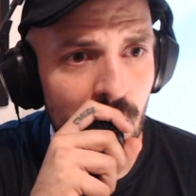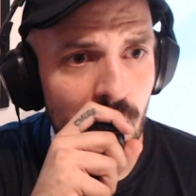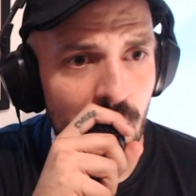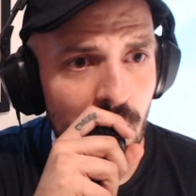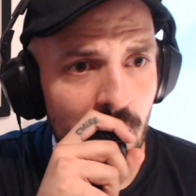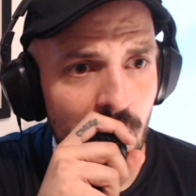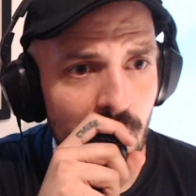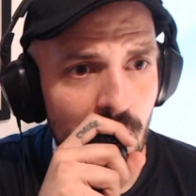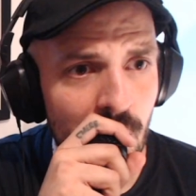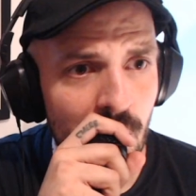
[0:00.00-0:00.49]
think
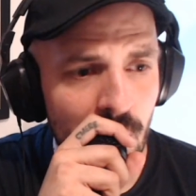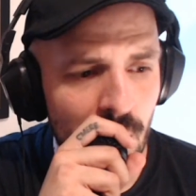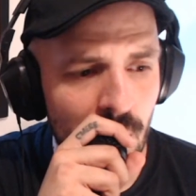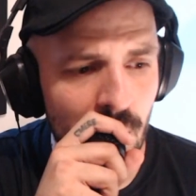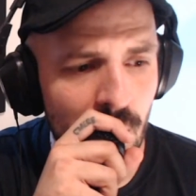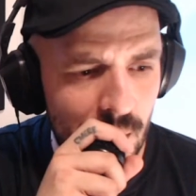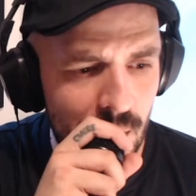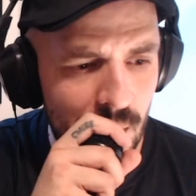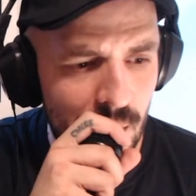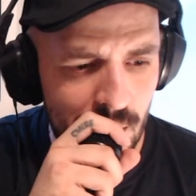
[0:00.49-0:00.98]
you've
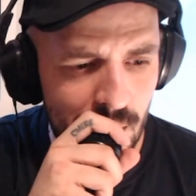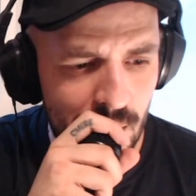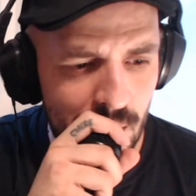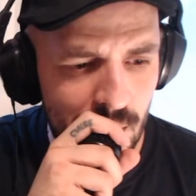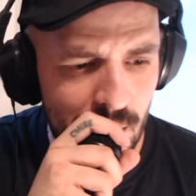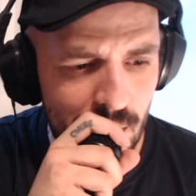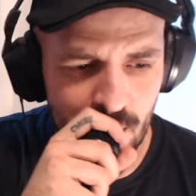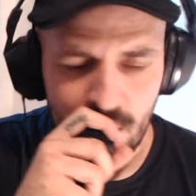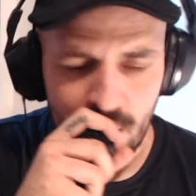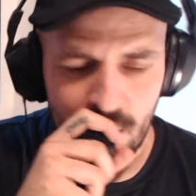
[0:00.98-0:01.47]
done
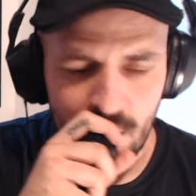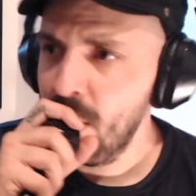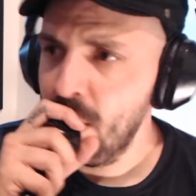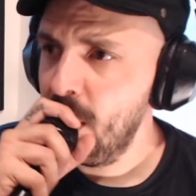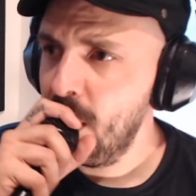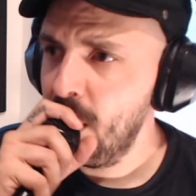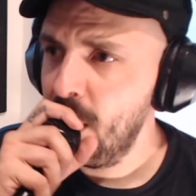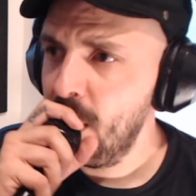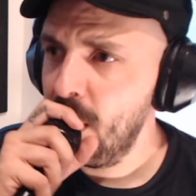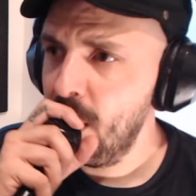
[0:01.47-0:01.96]
it enough that I
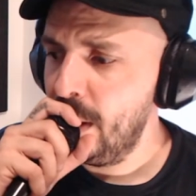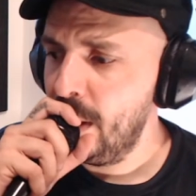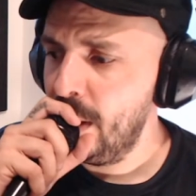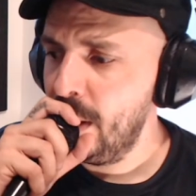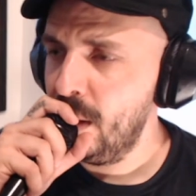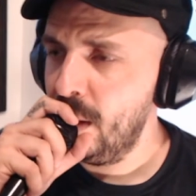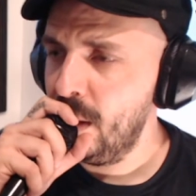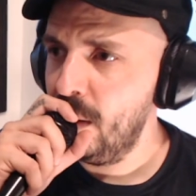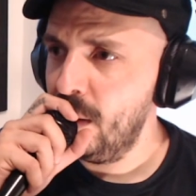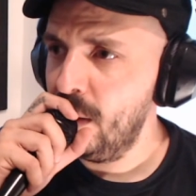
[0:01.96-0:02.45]
got my
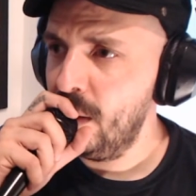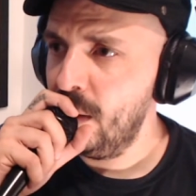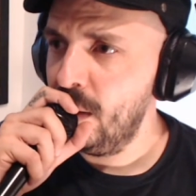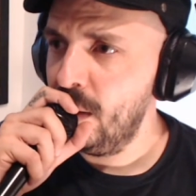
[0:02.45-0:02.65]
discount worth